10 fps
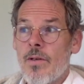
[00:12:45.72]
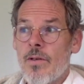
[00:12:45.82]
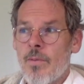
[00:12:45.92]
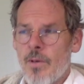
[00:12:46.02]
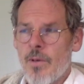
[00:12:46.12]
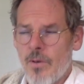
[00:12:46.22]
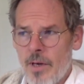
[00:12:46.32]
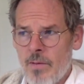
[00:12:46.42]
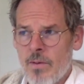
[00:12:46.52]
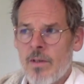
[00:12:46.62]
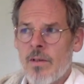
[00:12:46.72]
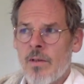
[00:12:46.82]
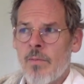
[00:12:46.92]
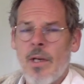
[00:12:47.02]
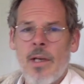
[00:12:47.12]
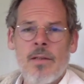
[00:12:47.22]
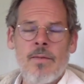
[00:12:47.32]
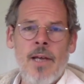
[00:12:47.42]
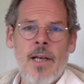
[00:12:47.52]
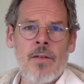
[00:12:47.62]
some great work done by the likes
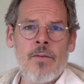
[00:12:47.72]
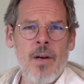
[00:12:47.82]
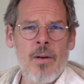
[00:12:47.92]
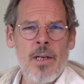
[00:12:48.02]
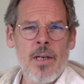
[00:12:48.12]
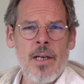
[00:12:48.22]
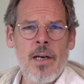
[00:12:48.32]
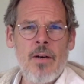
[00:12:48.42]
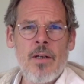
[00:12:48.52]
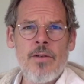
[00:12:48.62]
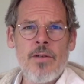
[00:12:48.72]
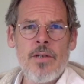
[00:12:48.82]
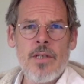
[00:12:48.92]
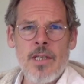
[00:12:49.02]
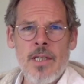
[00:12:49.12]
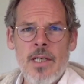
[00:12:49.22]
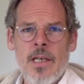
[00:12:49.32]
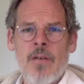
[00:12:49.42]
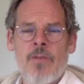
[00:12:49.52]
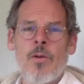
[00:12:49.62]
of Ellen Rowley out in
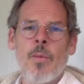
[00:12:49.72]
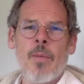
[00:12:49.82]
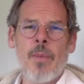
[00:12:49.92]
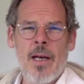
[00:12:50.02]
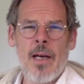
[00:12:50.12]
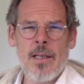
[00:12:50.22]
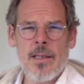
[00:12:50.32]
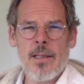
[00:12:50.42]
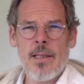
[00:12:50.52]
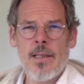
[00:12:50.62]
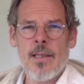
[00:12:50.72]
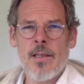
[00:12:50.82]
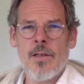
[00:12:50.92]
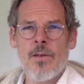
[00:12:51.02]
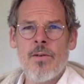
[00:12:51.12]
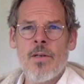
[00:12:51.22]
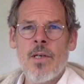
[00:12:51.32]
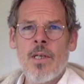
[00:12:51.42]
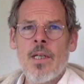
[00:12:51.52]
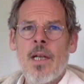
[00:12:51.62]
UCD and Ruth McManus in DCU,
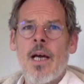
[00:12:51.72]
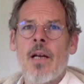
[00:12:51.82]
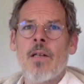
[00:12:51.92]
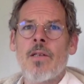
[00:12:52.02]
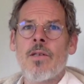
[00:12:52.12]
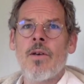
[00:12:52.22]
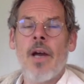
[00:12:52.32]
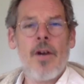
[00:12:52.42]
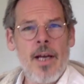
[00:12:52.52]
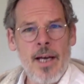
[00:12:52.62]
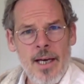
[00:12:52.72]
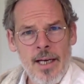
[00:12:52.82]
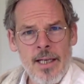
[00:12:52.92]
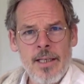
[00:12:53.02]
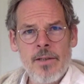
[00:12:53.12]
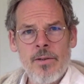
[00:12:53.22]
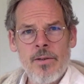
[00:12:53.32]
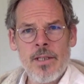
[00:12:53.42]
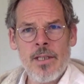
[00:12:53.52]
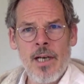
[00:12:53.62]
and also Erika Hanna,
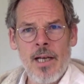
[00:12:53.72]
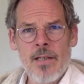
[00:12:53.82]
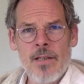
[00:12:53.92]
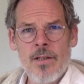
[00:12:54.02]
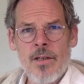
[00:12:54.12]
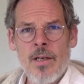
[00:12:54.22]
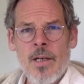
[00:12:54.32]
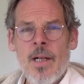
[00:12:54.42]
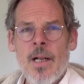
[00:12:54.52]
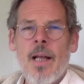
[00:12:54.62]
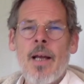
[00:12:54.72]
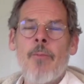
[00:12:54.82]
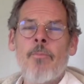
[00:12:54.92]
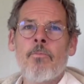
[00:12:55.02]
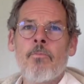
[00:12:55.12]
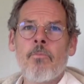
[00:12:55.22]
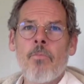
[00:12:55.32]
who's in Leicester. Um,